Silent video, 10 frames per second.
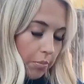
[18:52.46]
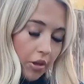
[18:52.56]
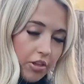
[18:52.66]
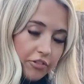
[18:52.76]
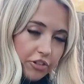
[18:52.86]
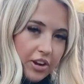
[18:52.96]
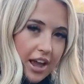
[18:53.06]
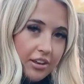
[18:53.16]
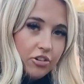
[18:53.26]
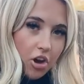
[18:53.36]
to put the front
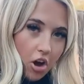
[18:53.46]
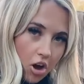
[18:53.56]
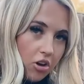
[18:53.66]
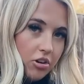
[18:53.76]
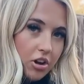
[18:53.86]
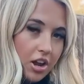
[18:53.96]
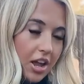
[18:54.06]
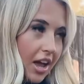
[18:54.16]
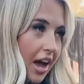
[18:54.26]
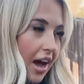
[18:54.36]
end on,
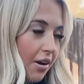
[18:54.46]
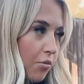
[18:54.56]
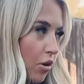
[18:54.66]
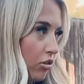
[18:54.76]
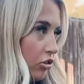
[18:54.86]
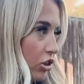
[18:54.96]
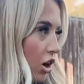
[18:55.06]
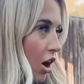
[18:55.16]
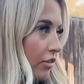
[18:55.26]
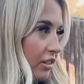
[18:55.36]
and once the
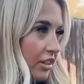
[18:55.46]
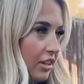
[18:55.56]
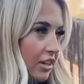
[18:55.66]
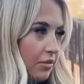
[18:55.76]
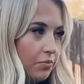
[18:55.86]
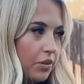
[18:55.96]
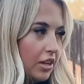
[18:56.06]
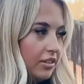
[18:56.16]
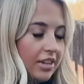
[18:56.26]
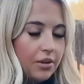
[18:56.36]
car is in a
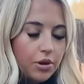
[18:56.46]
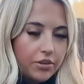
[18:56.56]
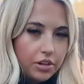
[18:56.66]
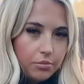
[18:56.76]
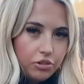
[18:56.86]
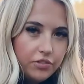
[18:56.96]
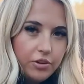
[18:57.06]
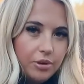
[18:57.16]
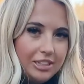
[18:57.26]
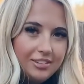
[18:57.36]
state where it can be
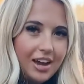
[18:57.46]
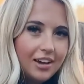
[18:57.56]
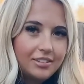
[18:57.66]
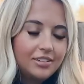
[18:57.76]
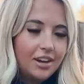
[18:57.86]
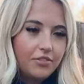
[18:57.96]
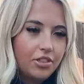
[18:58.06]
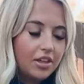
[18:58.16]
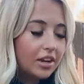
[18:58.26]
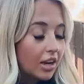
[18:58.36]
driven, when it's taxed and
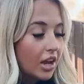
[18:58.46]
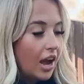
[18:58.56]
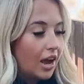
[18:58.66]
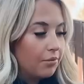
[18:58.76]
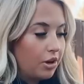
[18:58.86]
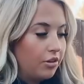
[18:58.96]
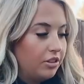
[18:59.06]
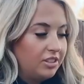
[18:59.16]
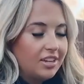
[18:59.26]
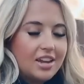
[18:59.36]
everything, I'm
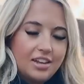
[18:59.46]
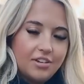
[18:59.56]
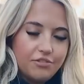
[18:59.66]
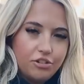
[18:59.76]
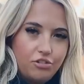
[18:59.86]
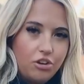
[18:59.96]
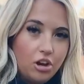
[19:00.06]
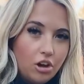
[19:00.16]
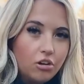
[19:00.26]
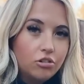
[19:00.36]
going to take it for a
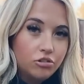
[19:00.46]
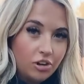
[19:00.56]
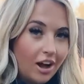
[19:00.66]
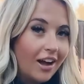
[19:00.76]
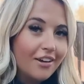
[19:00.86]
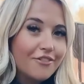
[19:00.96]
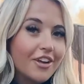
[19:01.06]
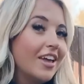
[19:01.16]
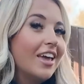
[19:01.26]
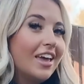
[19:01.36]
long drive.
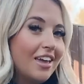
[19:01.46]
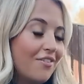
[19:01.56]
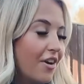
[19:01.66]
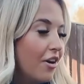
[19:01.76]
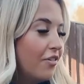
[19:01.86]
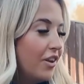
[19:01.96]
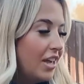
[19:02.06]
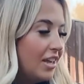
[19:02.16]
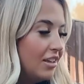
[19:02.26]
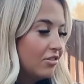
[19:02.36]
If it
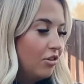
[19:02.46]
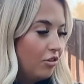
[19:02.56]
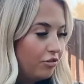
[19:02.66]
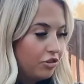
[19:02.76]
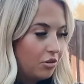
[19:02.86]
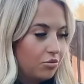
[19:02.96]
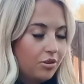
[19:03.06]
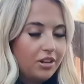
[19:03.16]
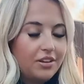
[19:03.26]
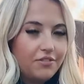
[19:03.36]
overheats or stops
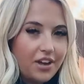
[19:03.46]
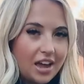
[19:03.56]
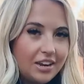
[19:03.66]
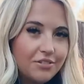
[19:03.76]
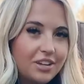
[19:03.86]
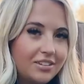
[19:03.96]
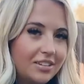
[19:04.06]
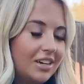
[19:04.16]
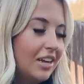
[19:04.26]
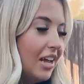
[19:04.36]
working for any
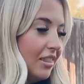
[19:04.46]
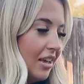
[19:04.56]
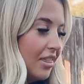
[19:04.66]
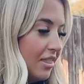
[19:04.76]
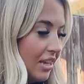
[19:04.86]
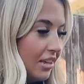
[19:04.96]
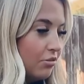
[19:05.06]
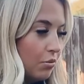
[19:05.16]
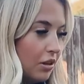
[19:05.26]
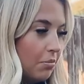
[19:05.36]
reason, then these
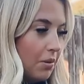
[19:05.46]
will